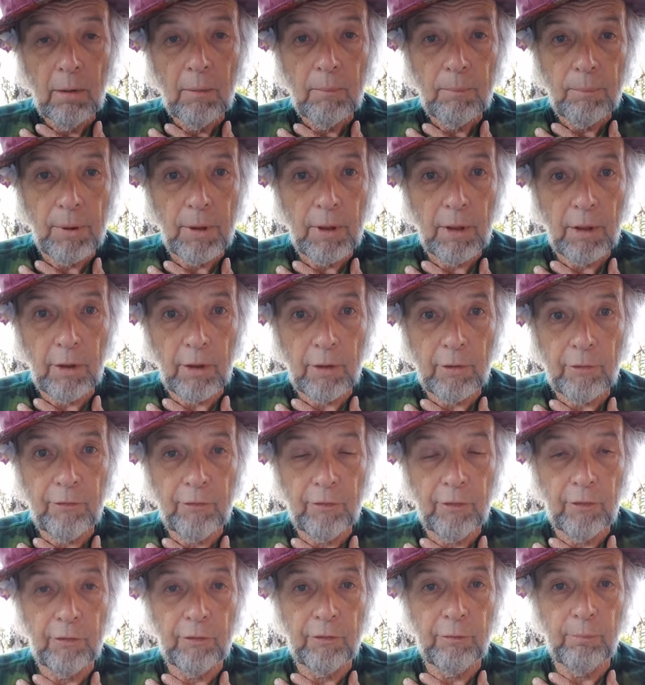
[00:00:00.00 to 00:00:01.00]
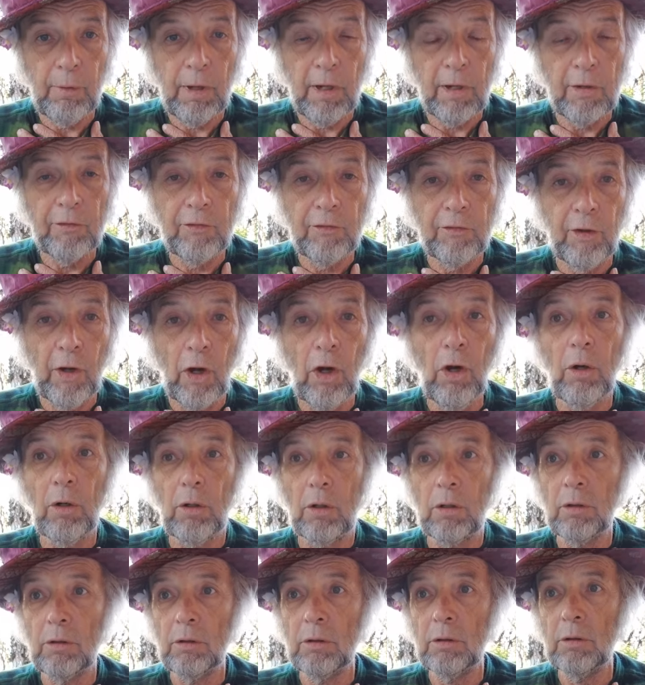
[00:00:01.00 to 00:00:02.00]
pierces my
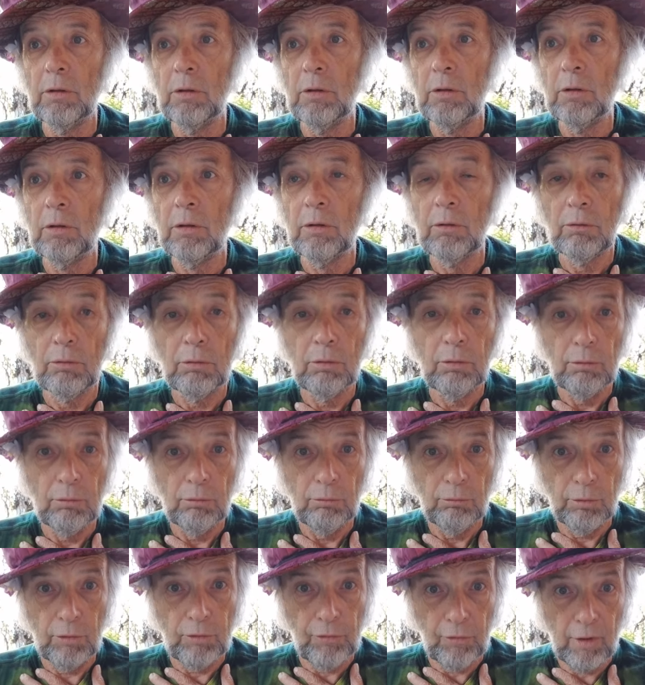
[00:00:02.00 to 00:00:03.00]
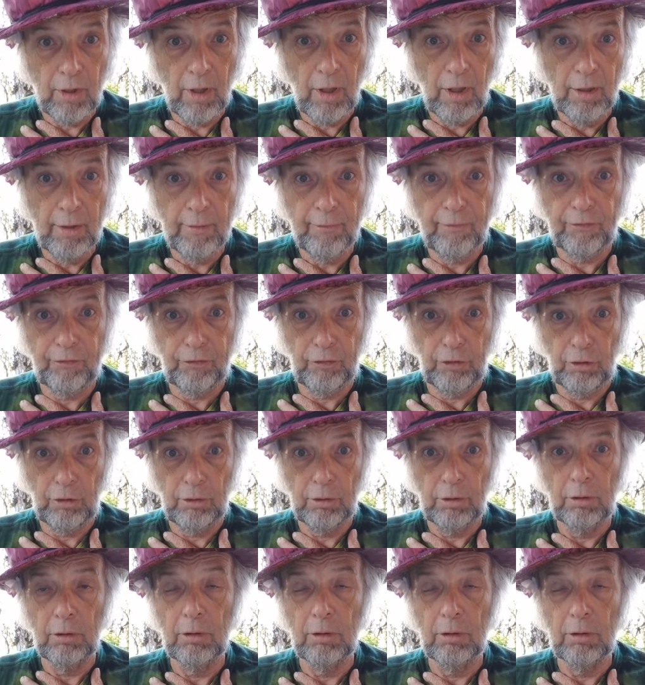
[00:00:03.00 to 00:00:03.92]
soul with the answer.